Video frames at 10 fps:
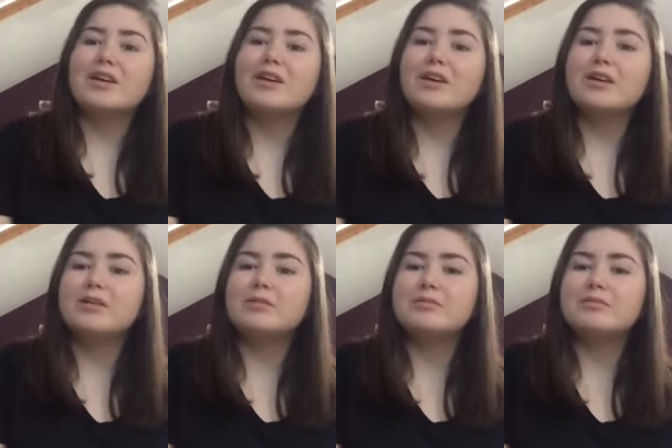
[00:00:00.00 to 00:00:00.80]

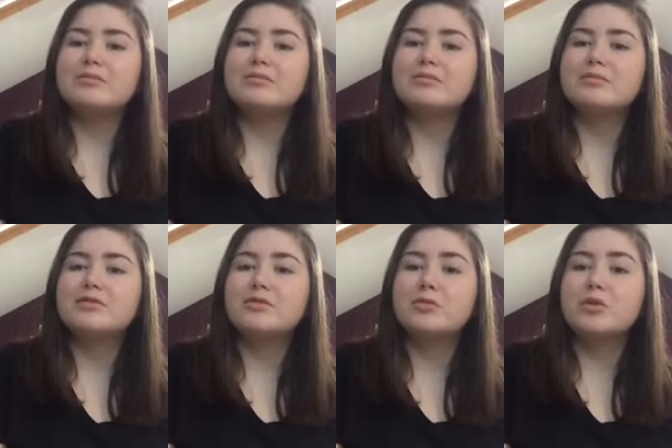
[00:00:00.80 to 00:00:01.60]

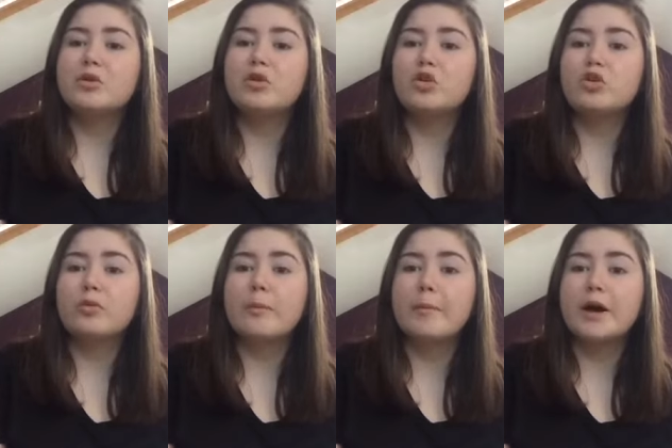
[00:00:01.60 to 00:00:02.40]
Some good,
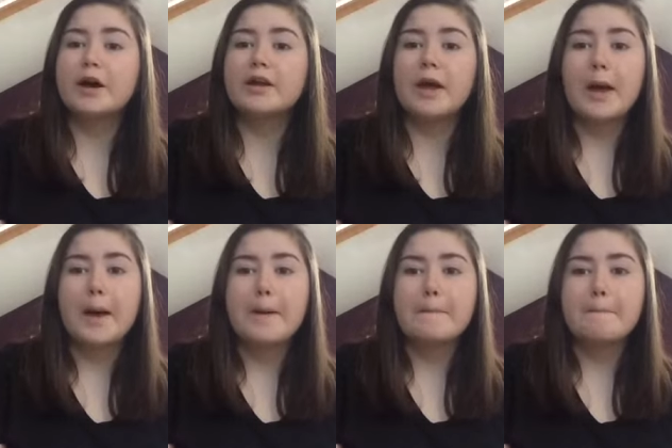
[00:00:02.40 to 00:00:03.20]
some bad.
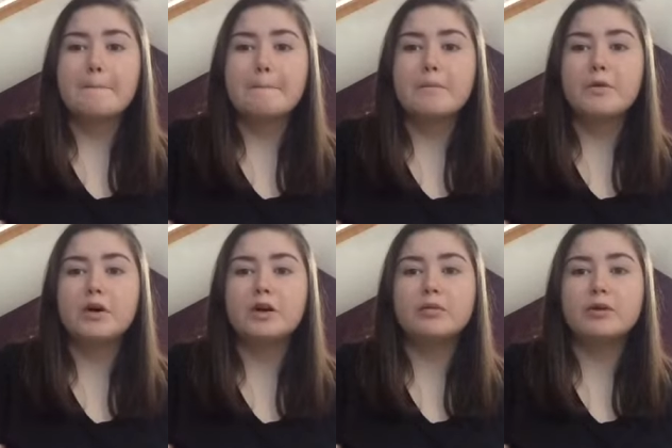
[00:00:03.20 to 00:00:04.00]
But
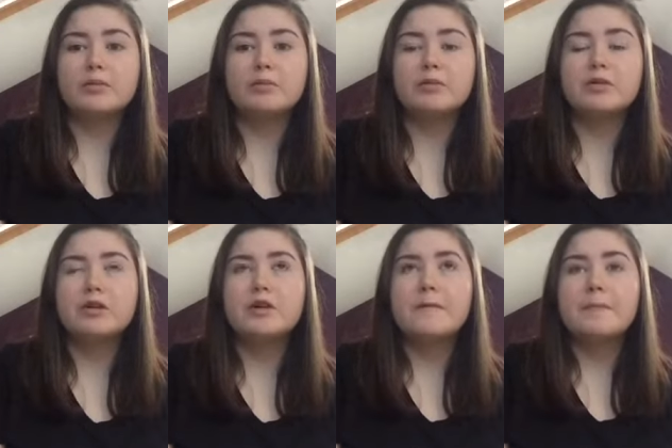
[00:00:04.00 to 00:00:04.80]
anyway, but
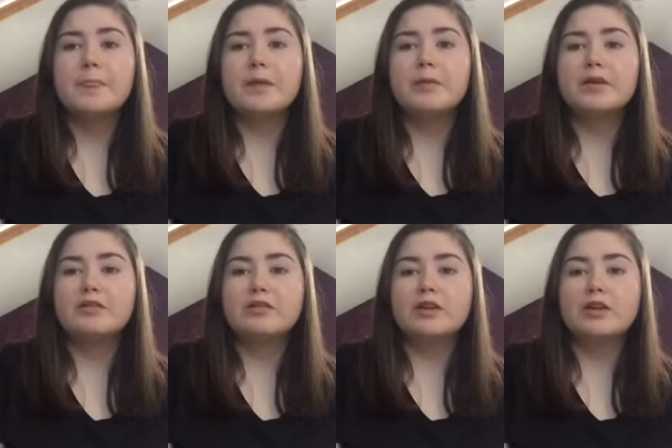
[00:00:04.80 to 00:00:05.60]

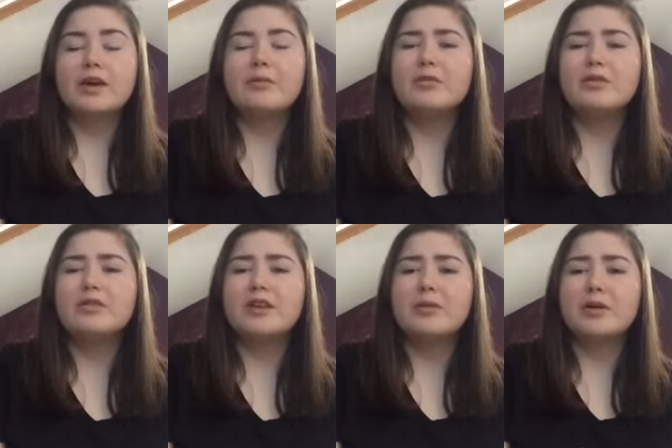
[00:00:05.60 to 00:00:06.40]
basically now I'm going to
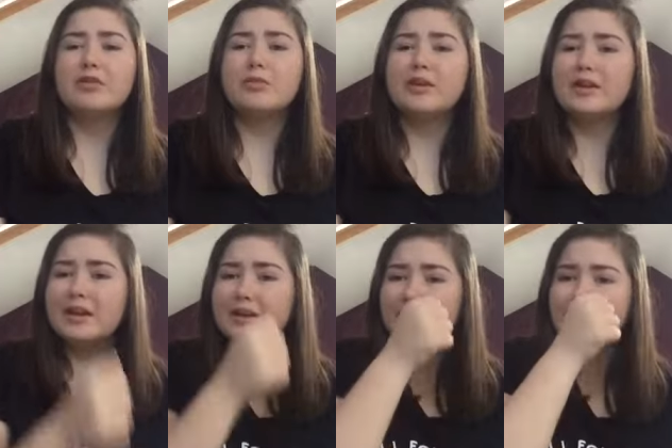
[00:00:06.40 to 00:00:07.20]
say why
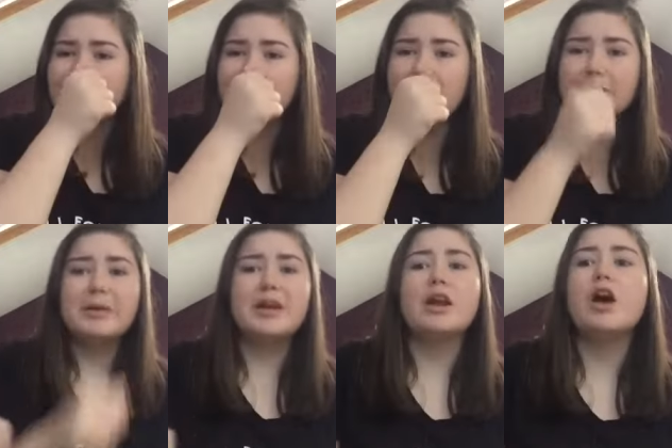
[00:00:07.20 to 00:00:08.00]
2018 has
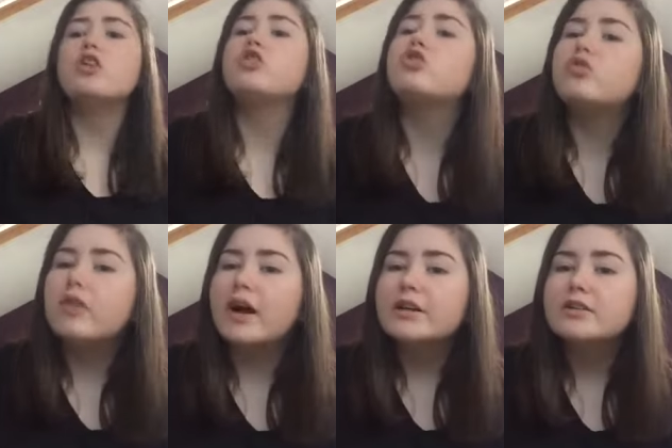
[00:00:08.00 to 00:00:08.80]
been
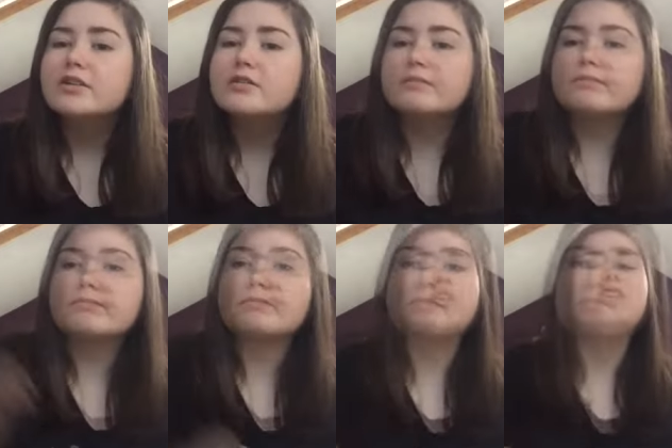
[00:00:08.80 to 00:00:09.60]
trash. So
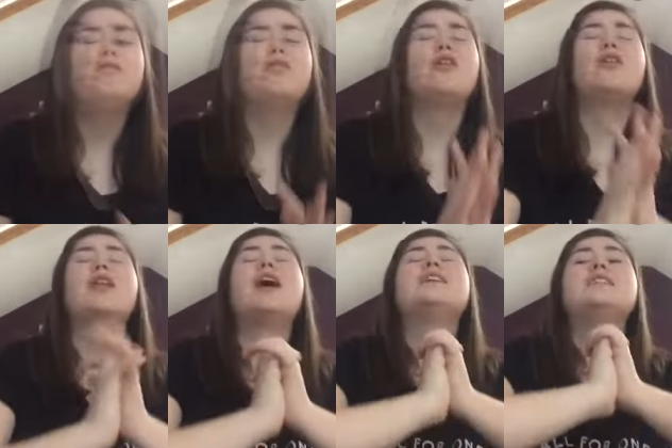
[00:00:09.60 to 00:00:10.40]
first of
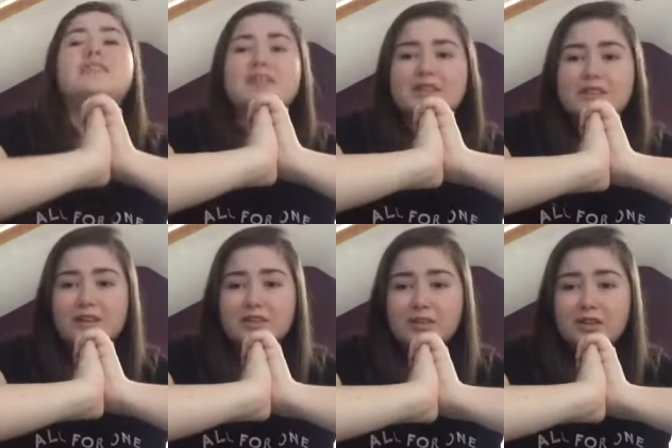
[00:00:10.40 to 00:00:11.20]
all,
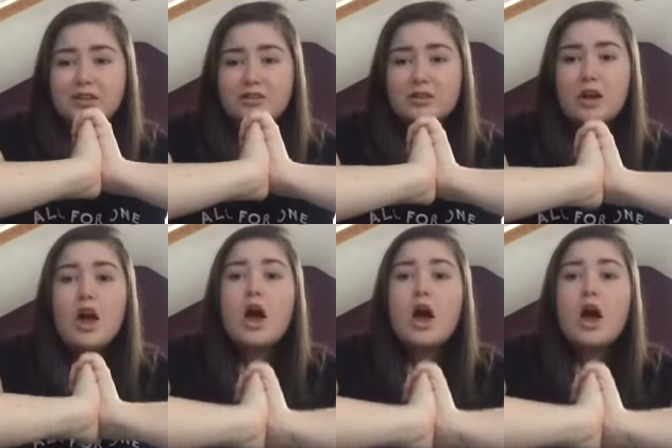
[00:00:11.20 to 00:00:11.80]
GCSEs.